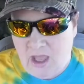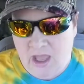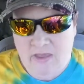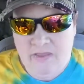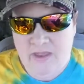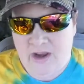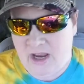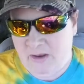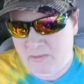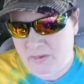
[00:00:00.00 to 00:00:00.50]

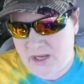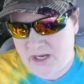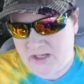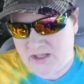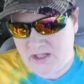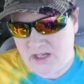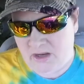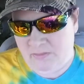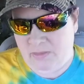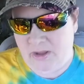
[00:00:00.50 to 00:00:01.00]
And then I
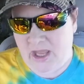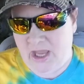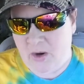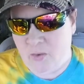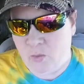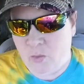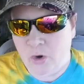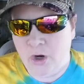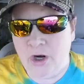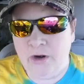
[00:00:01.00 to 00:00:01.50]
picked up a
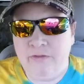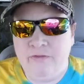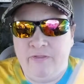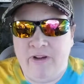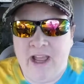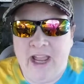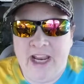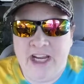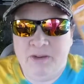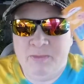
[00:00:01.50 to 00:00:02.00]
word
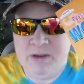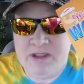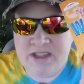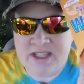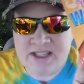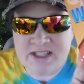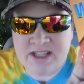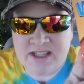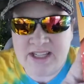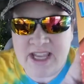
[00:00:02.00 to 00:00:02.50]
find, but
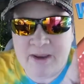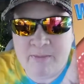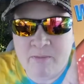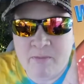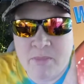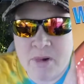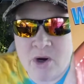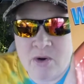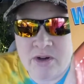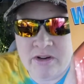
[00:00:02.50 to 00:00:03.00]
this is a
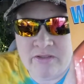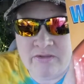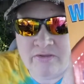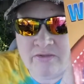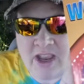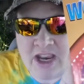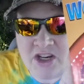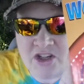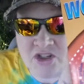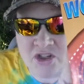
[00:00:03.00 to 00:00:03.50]

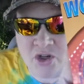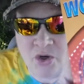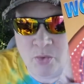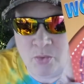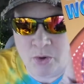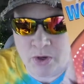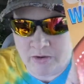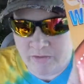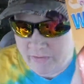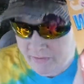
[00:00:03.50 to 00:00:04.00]
motivational
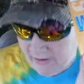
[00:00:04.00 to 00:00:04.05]
word